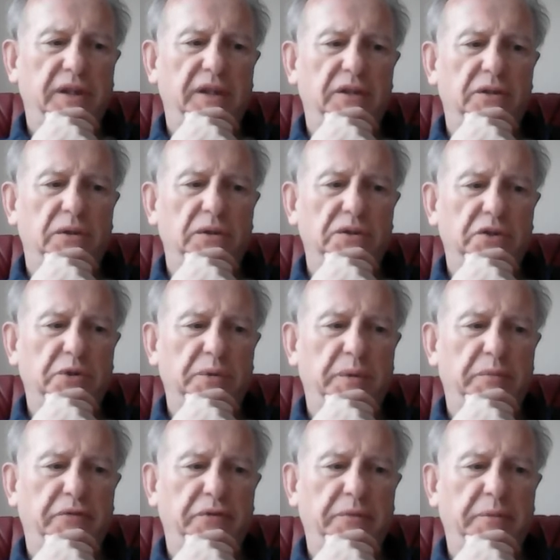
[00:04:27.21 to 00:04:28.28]
he called to
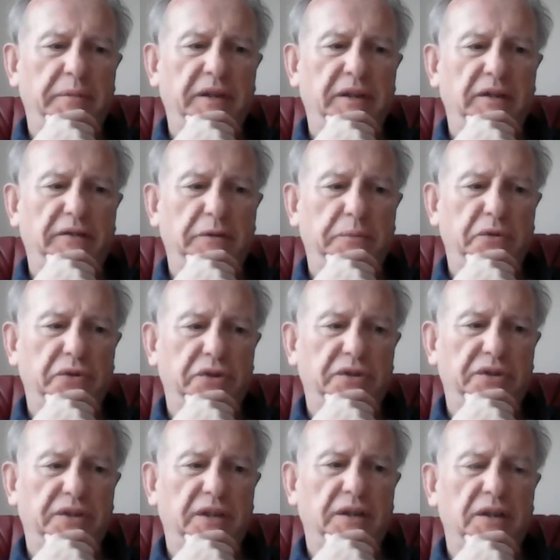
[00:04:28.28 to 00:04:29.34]
him from the middle of the bush
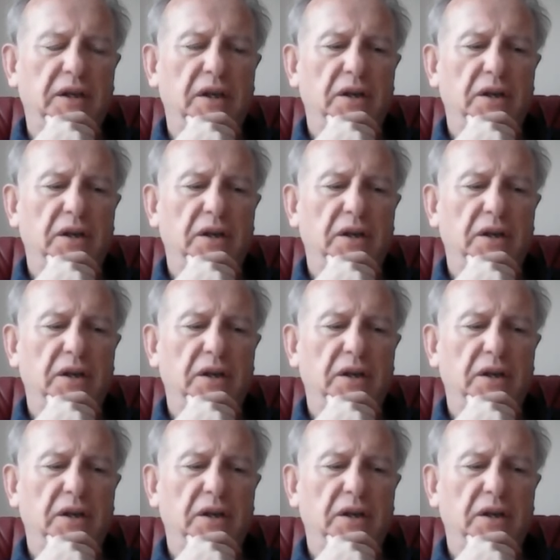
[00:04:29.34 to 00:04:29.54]
and said,